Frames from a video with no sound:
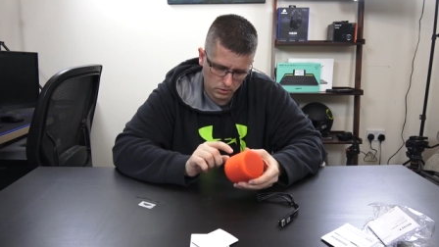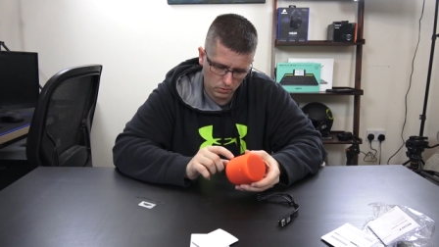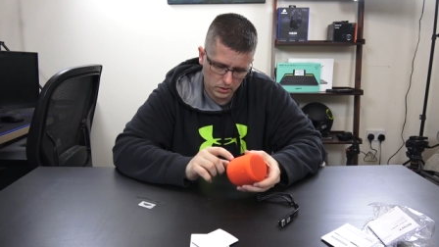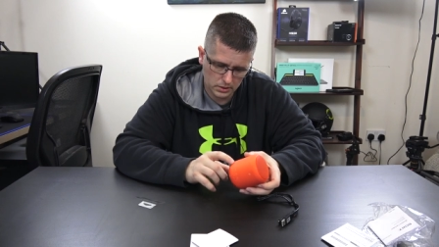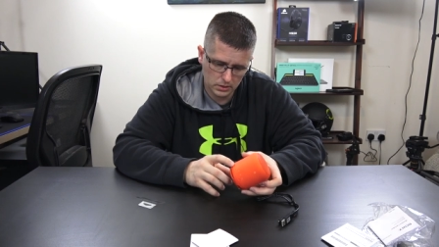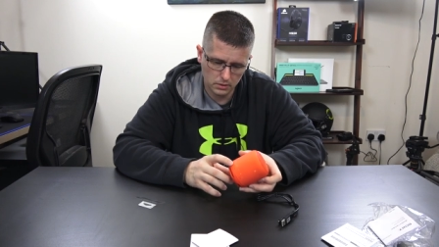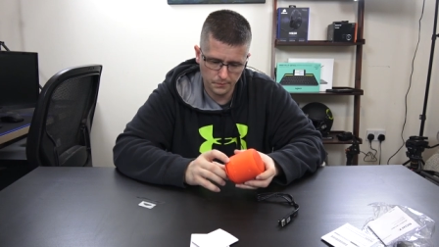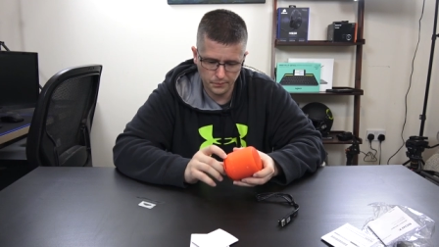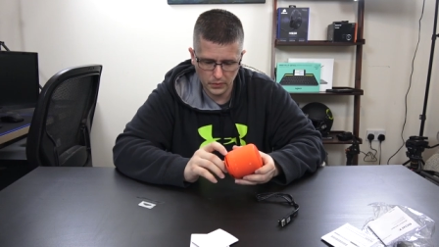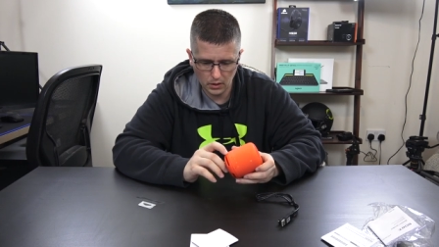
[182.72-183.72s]
So this is,
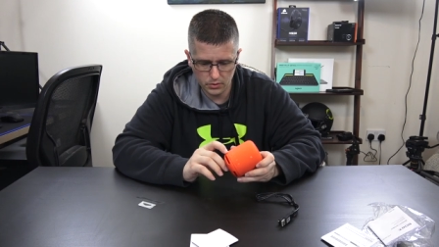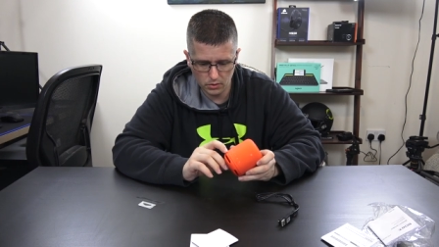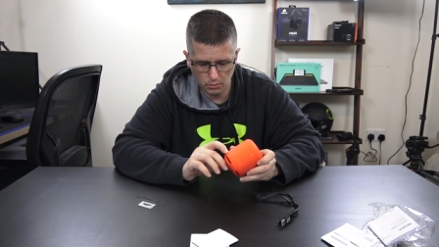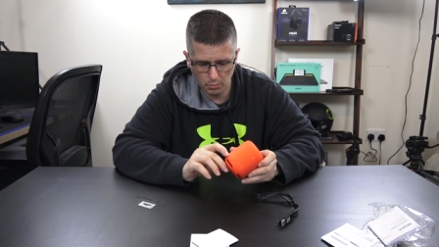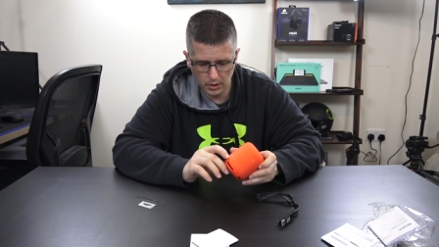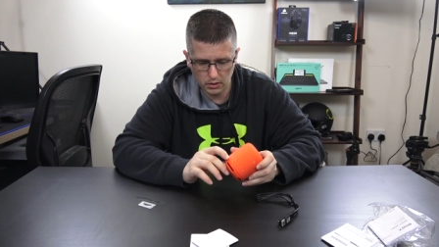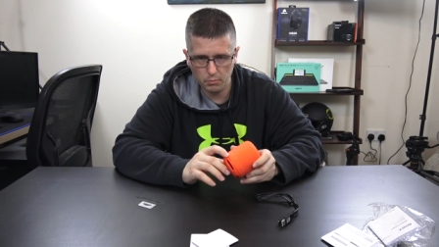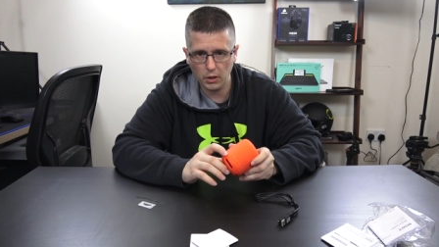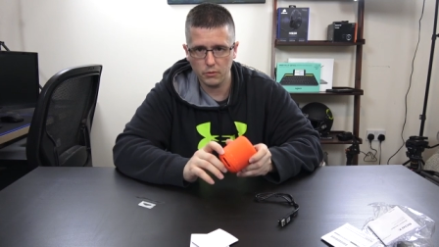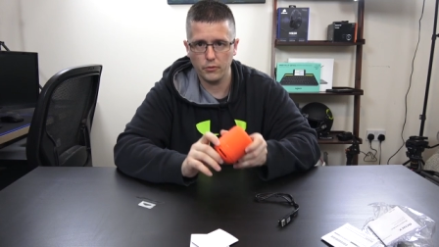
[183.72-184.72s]
there's a little
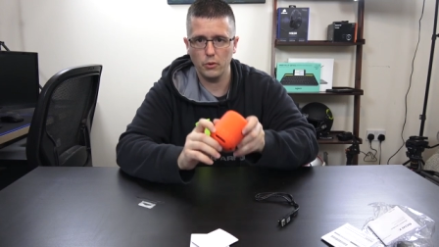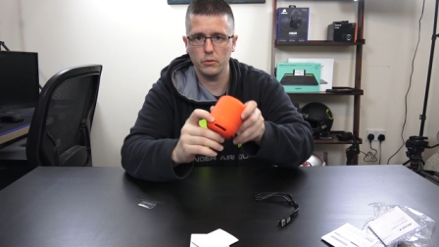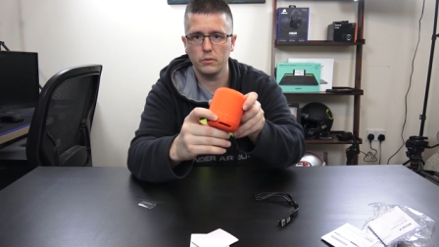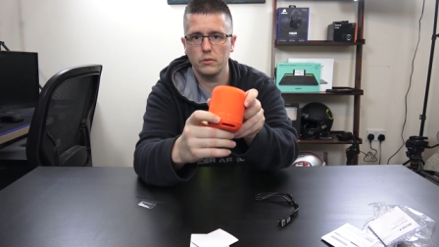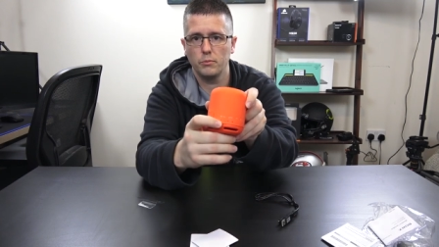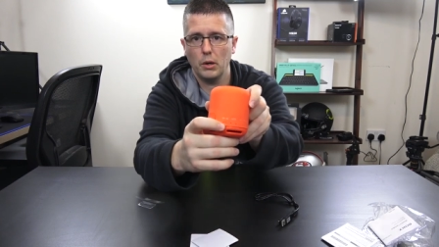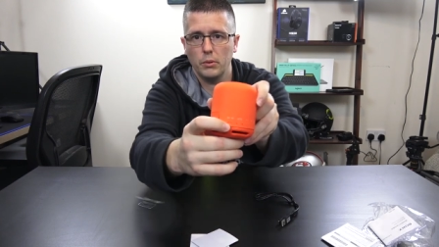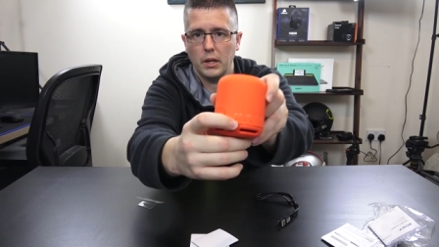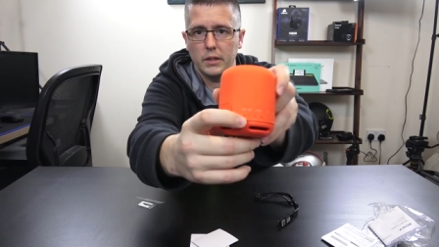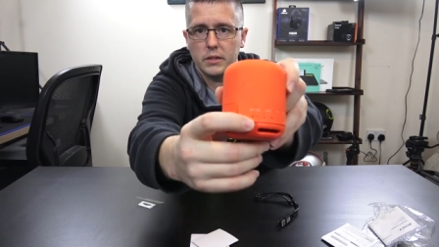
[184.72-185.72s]
mic microphone. You
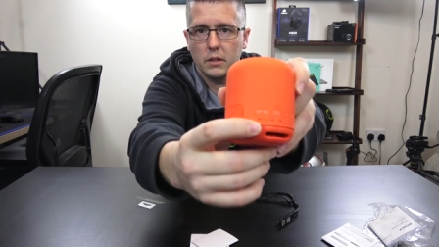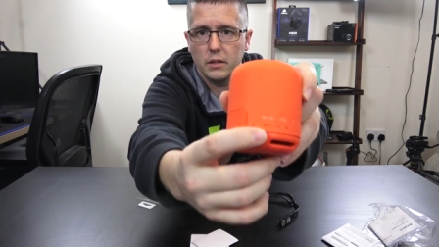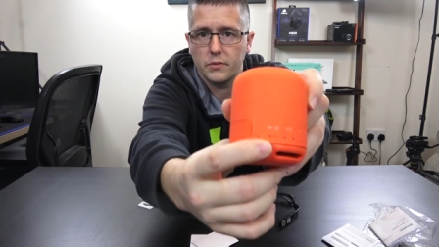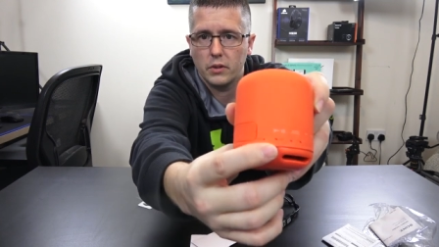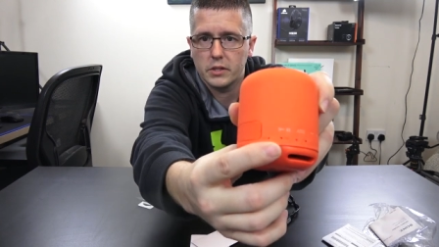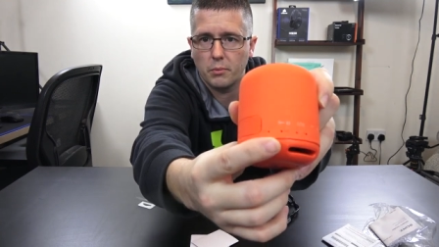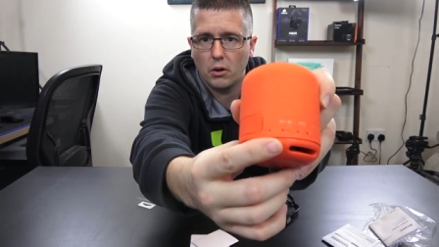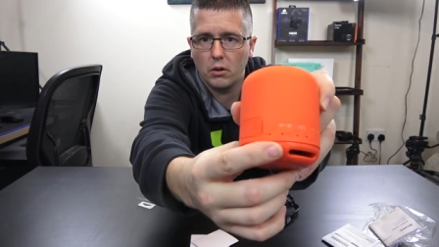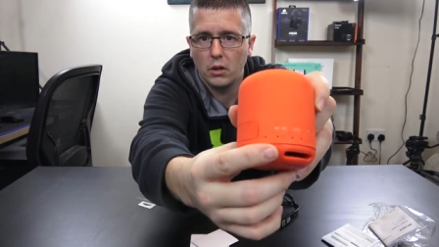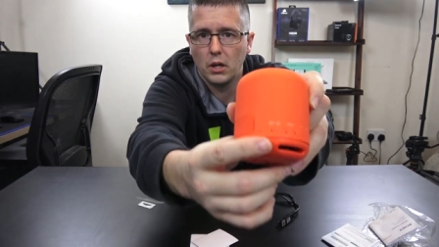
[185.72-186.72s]
probably can't see it, it's very
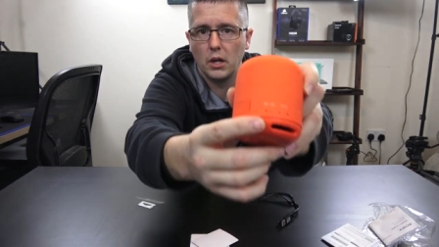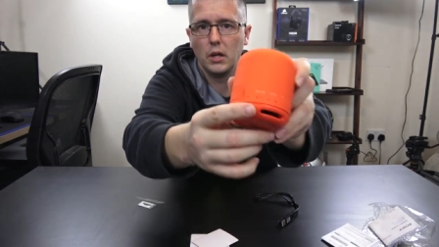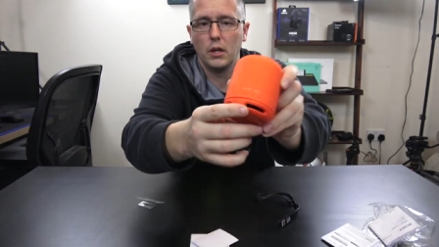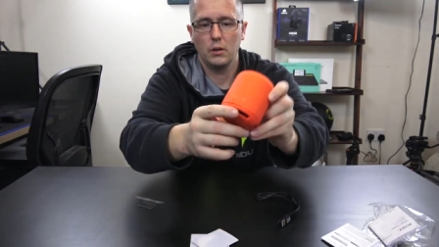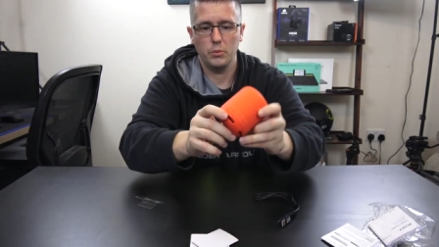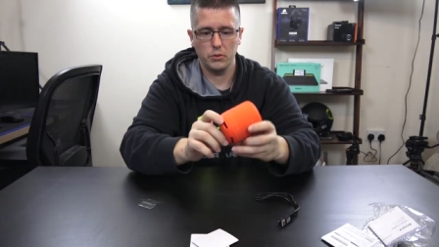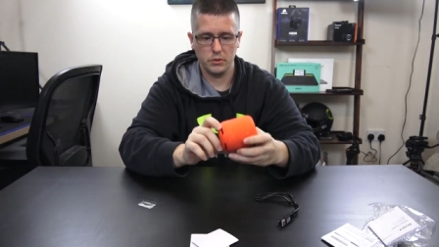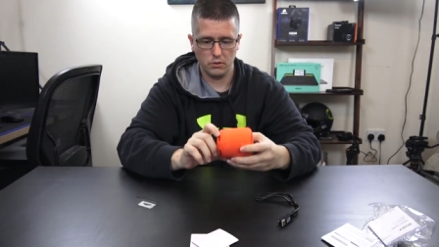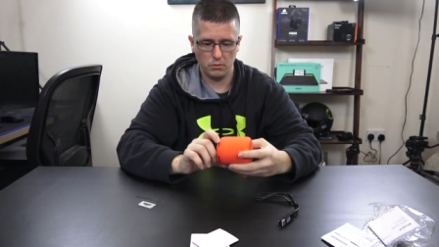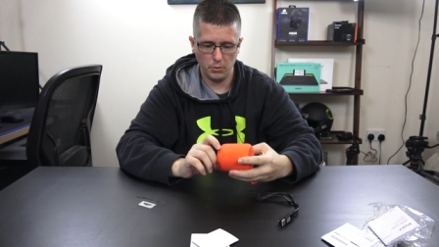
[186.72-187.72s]
small. But there
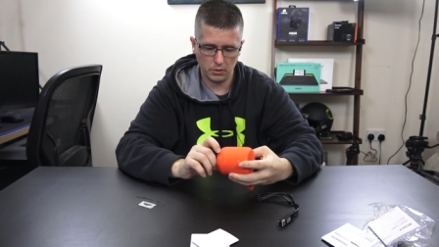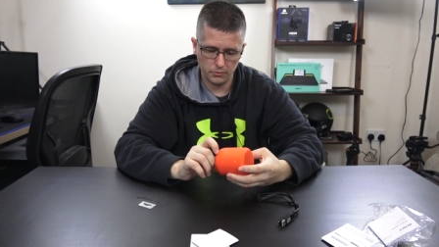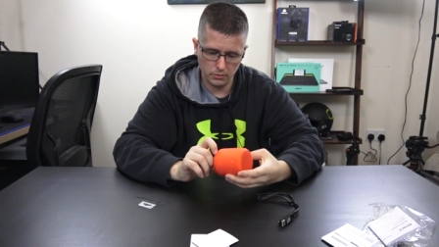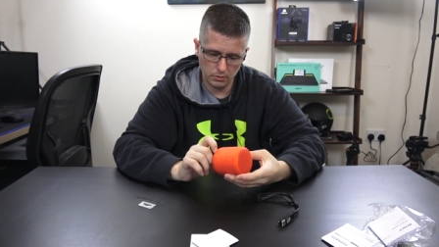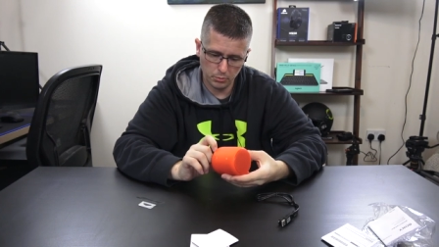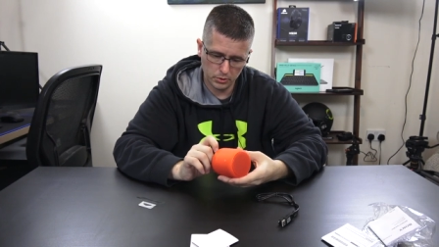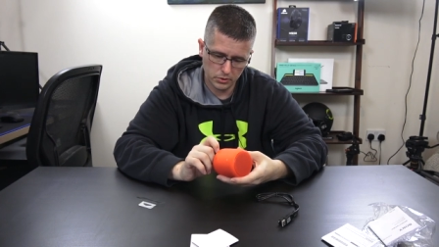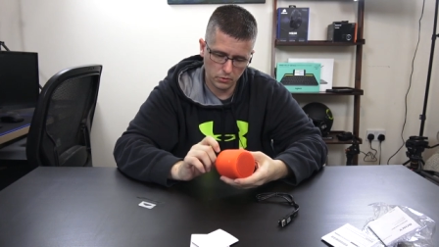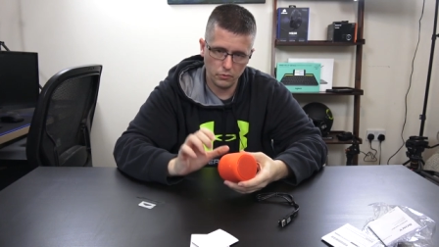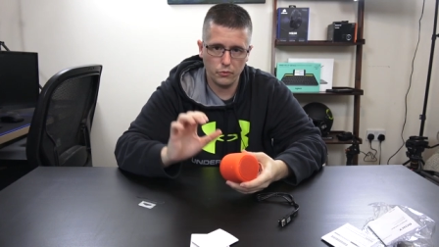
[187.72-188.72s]
is a little microphone input,
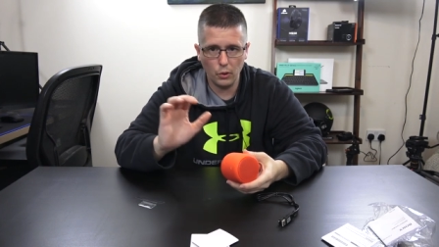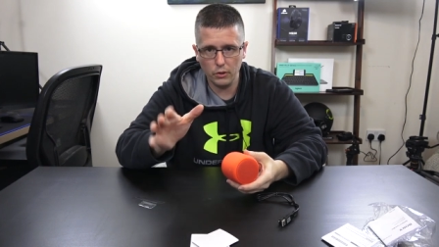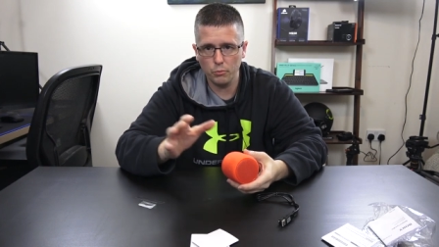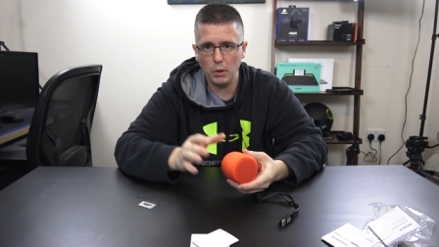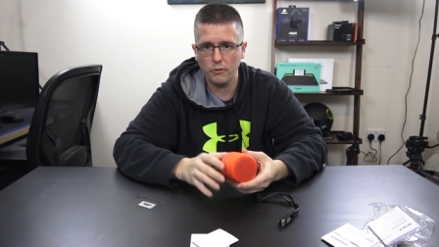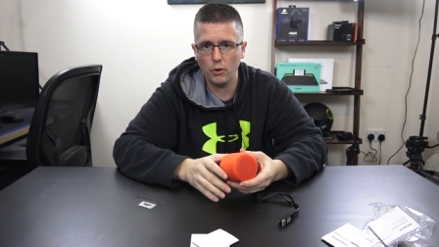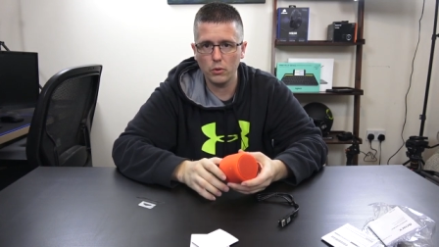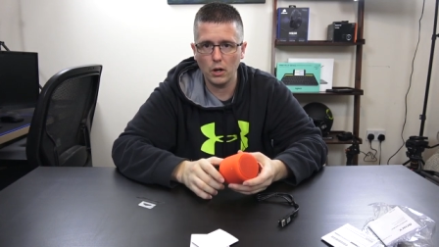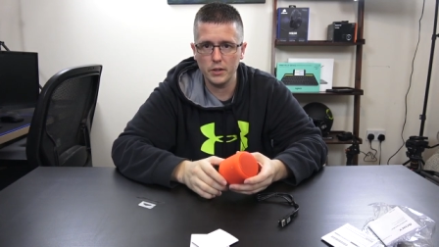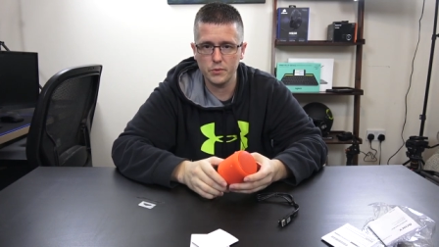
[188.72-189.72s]
so if you want to do, make
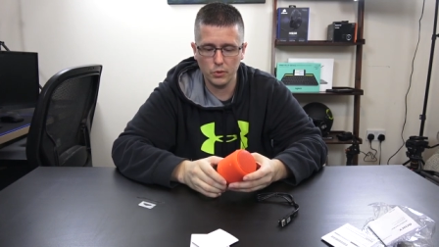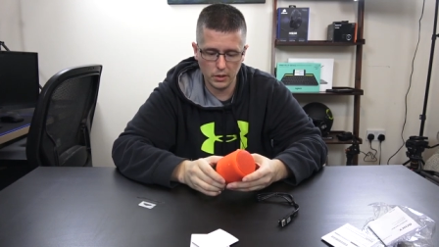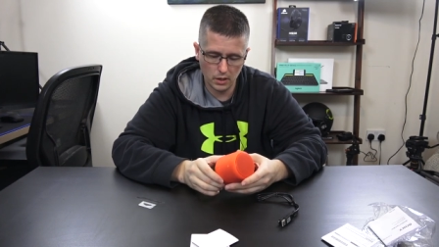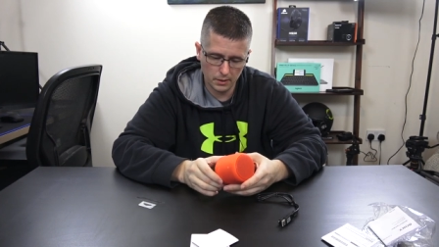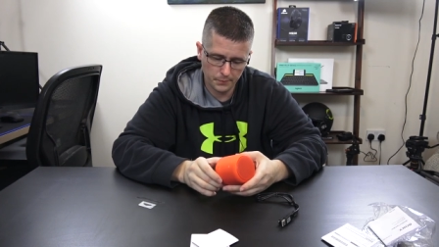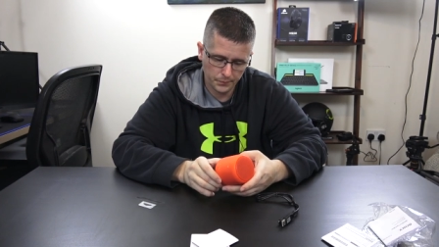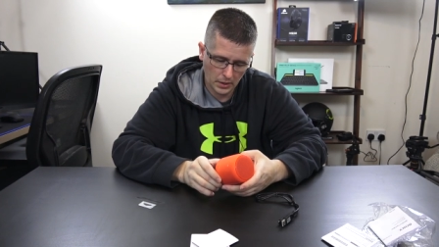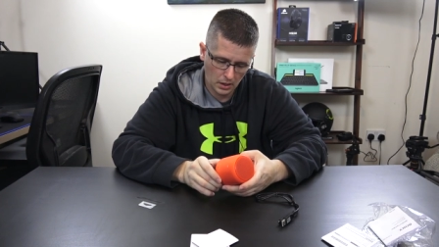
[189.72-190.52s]
phone calls and whatnot.